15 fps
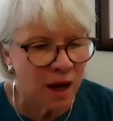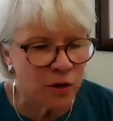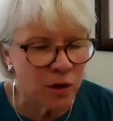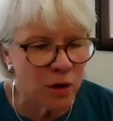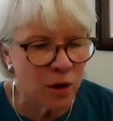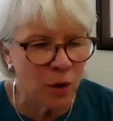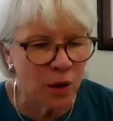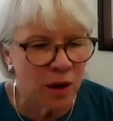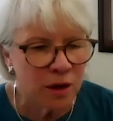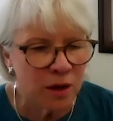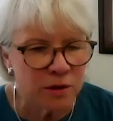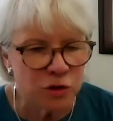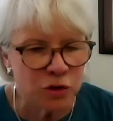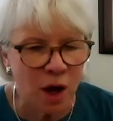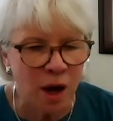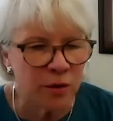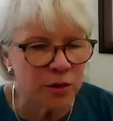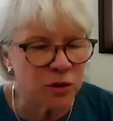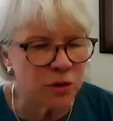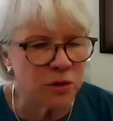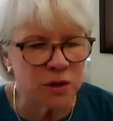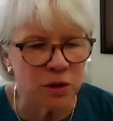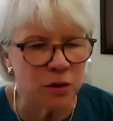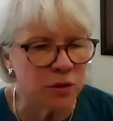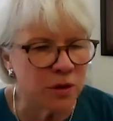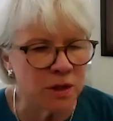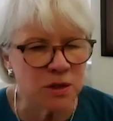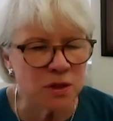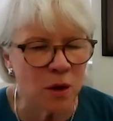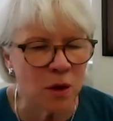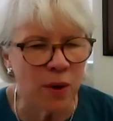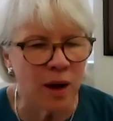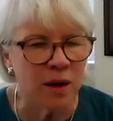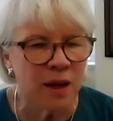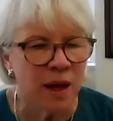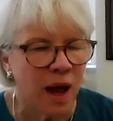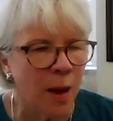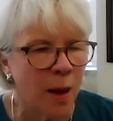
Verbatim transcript: you know, John or Susie, you did so well.